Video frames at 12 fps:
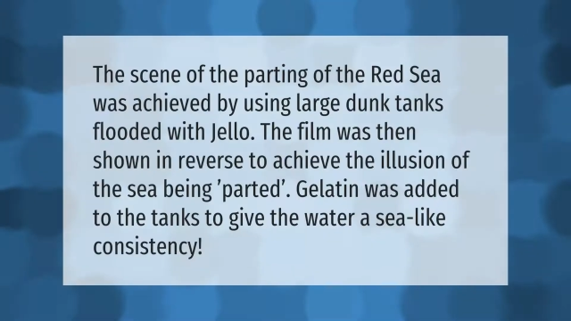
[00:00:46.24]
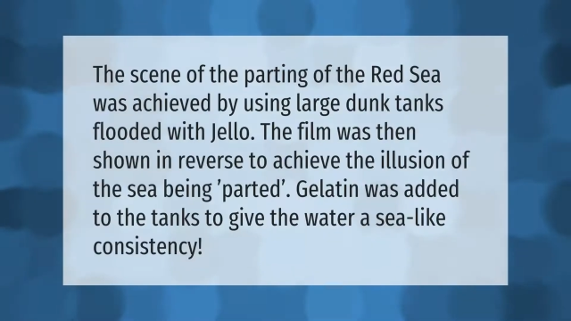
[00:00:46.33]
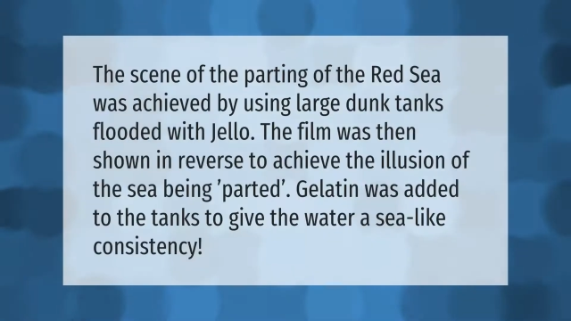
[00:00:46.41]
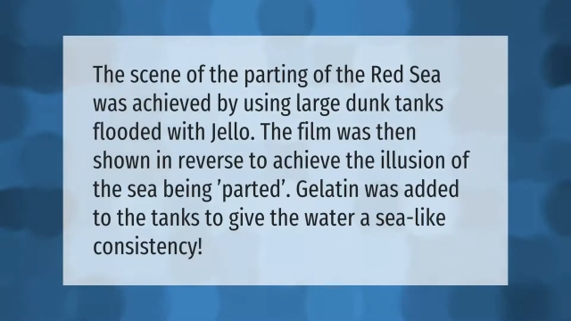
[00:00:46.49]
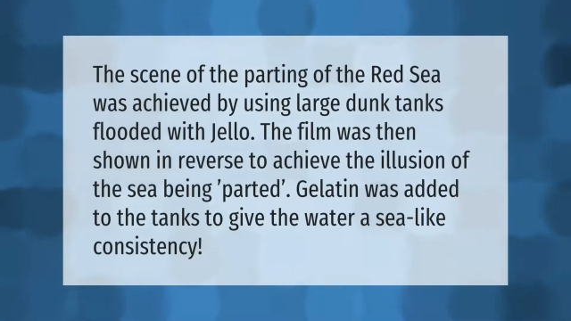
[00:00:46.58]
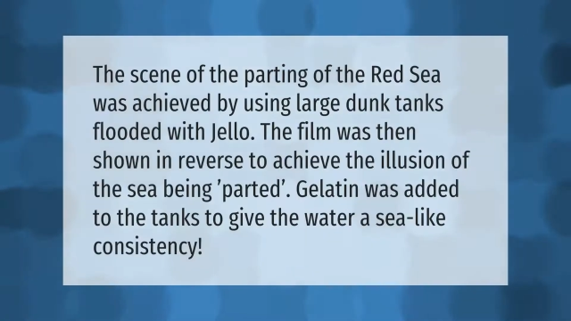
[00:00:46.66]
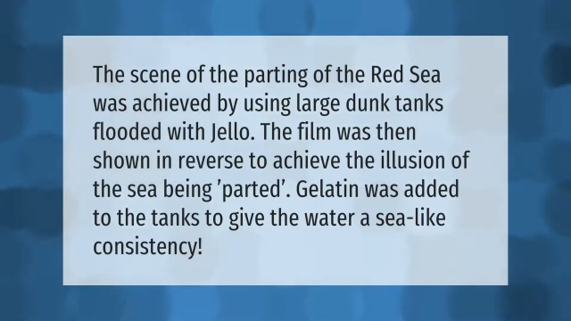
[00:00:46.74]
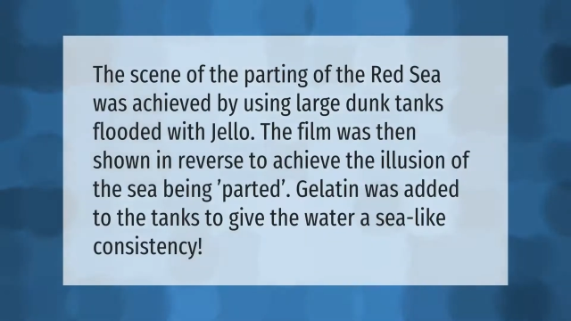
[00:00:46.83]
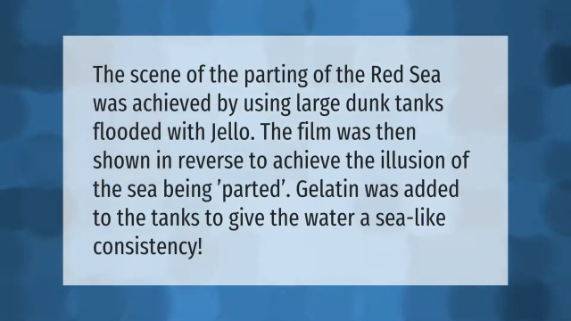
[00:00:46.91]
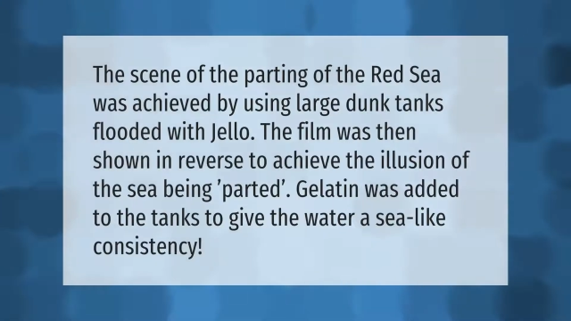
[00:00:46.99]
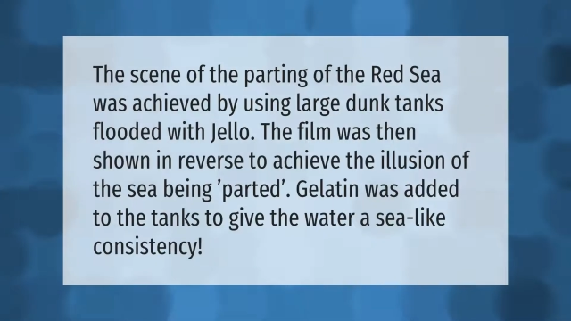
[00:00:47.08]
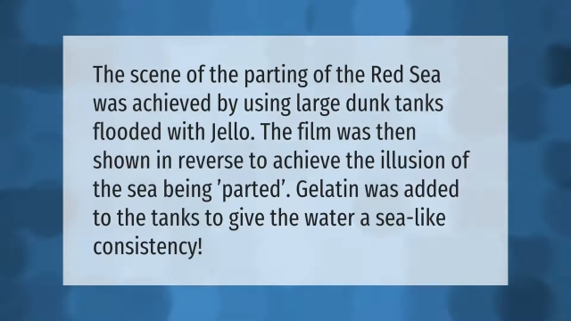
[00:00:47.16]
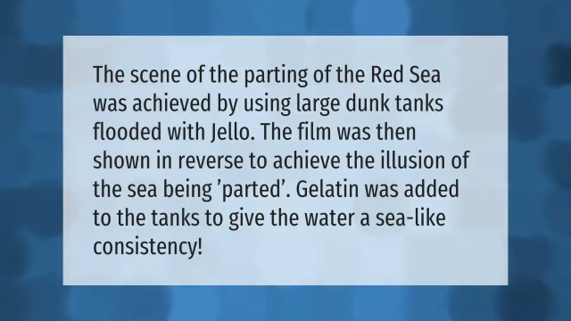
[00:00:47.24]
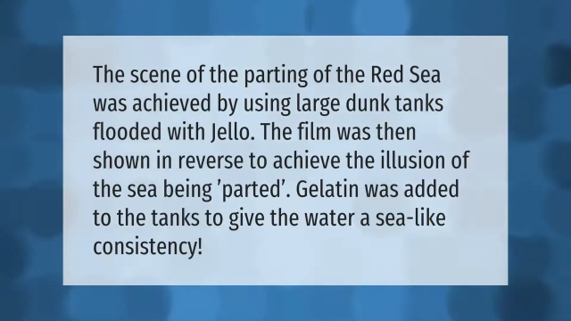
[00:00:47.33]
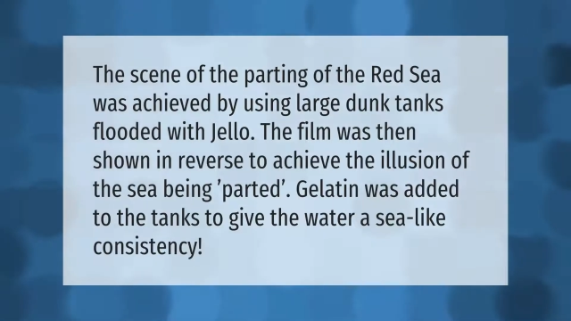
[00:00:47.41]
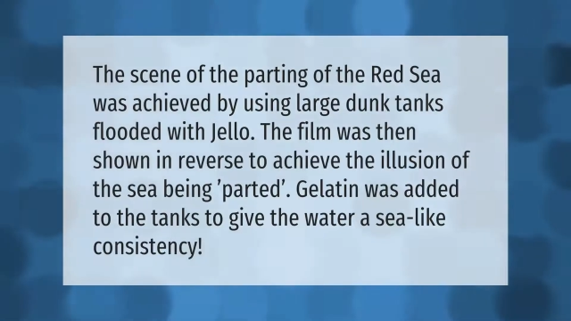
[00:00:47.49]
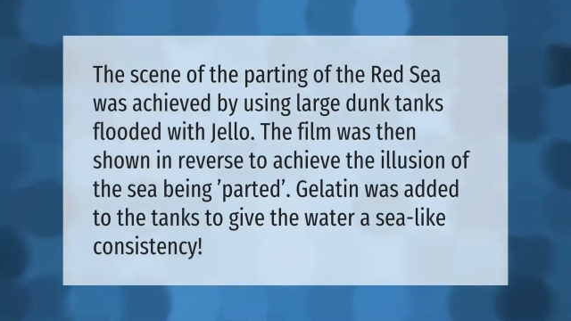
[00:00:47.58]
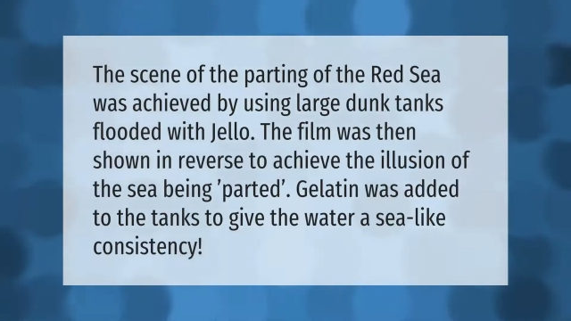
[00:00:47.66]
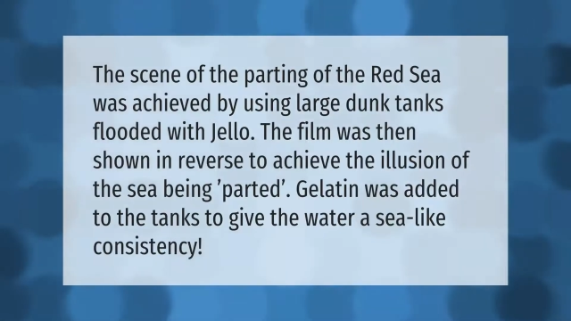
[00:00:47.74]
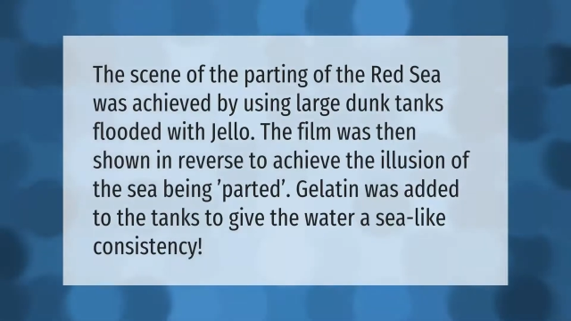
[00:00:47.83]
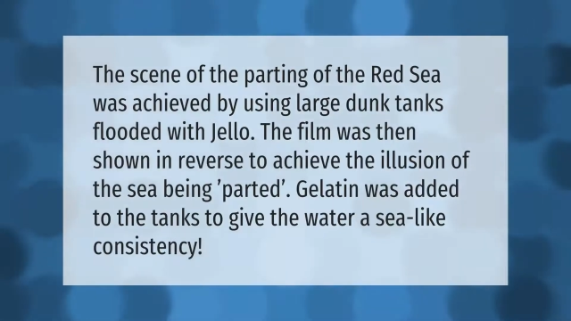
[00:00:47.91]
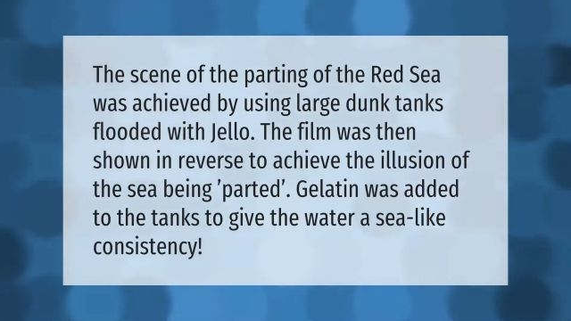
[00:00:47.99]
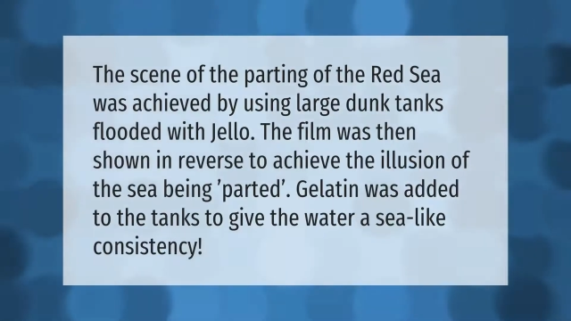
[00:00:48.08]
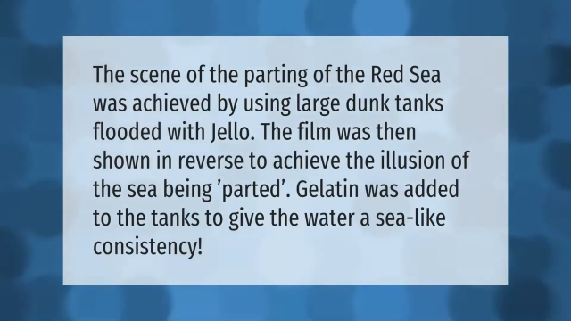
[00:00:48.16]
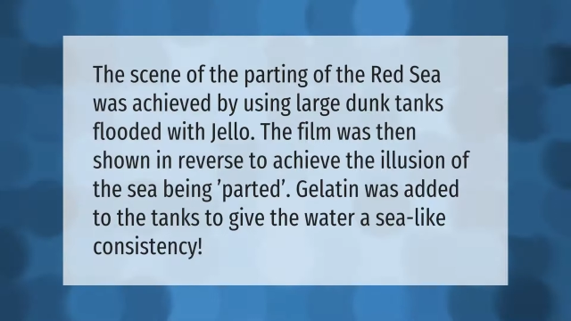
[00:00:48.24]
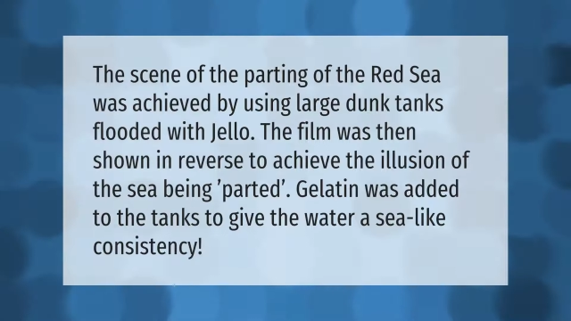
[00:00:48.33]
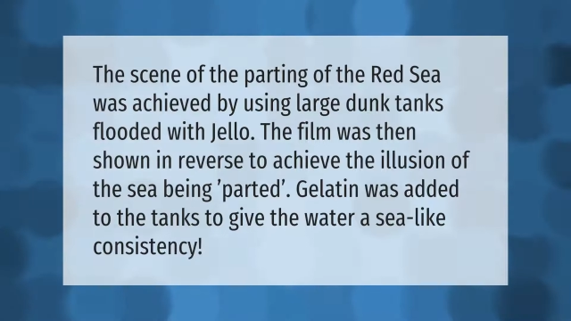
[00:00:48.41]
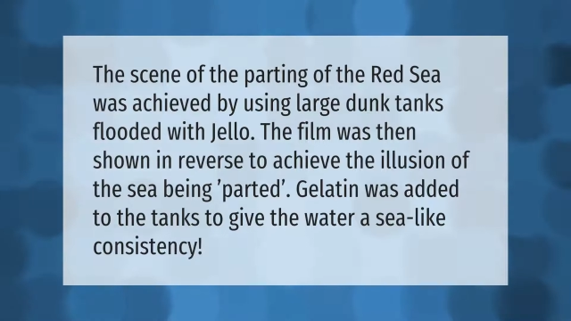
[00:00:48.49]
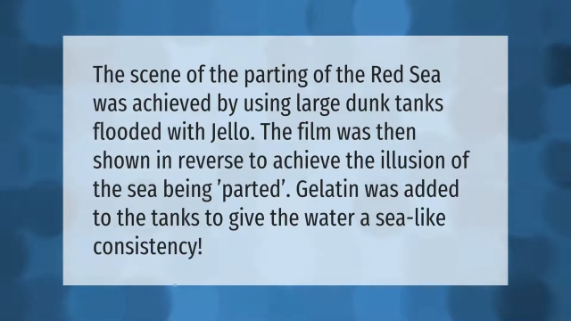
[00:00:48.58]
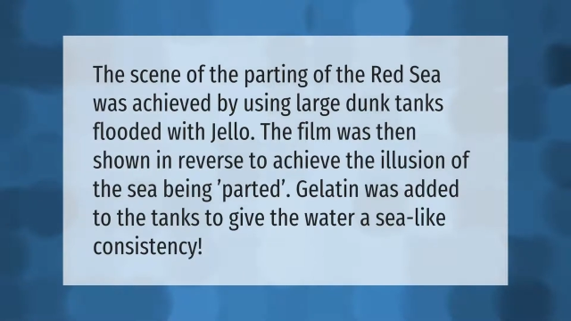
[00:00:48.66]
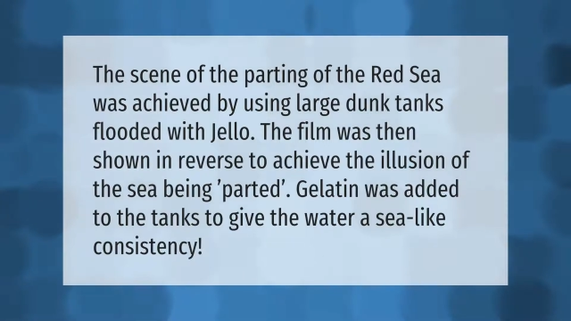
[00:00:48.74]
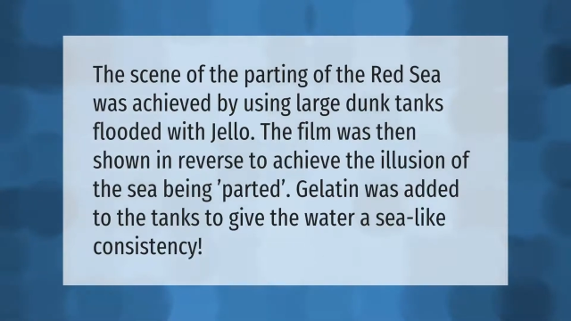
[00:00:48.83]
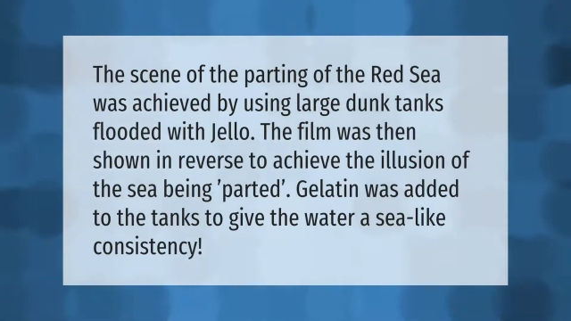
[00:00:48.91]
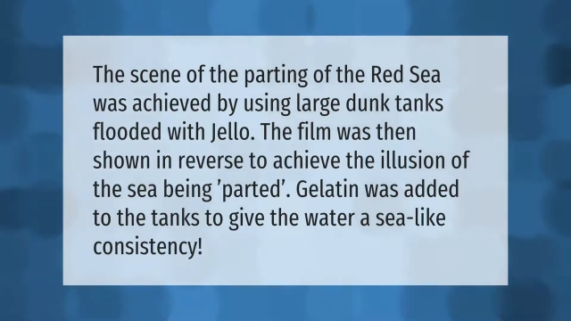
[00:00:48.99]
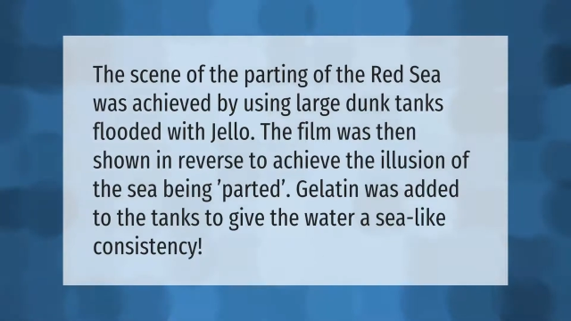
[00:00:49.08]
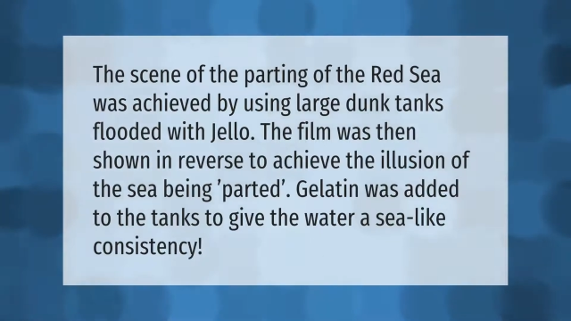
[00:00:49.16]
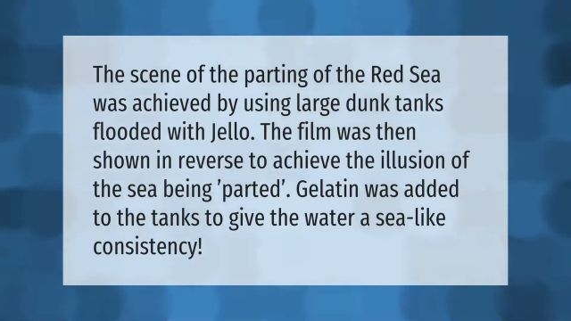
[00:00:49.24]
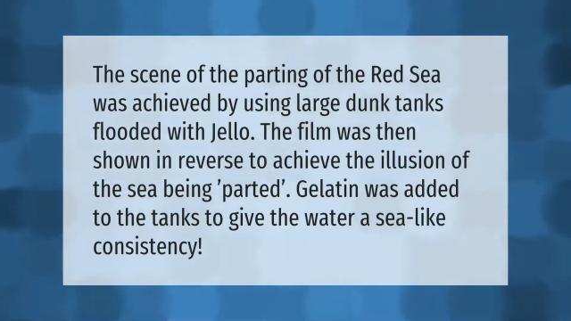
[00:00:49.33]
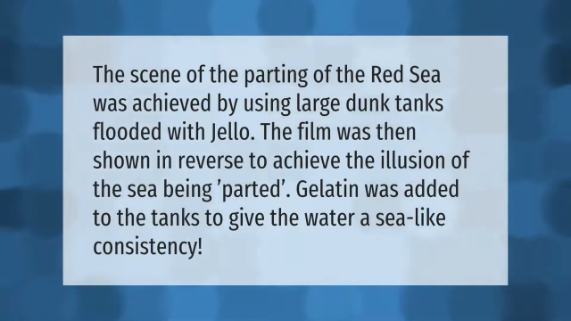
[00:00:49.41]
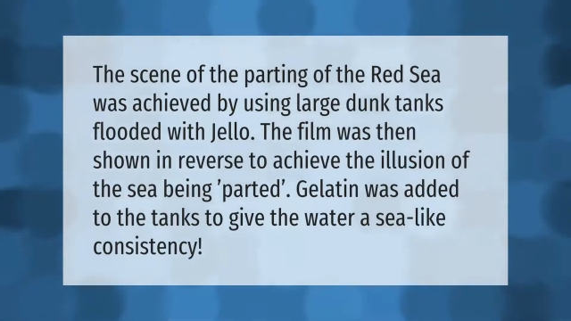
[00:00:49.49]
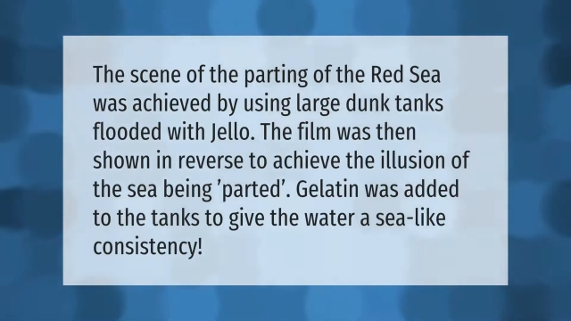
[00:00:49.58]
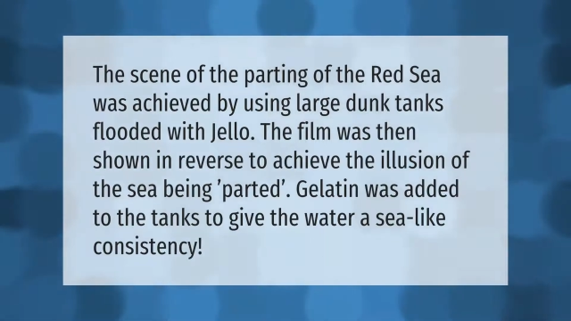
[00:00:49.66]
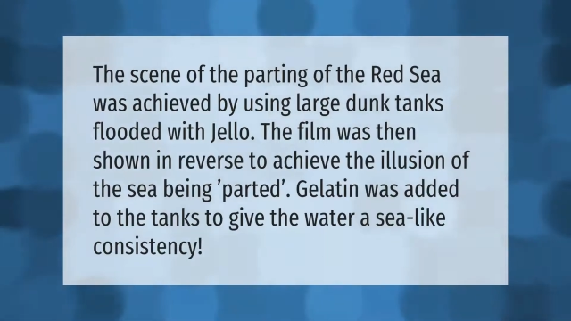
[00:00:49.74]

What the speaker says: (no speaker visible)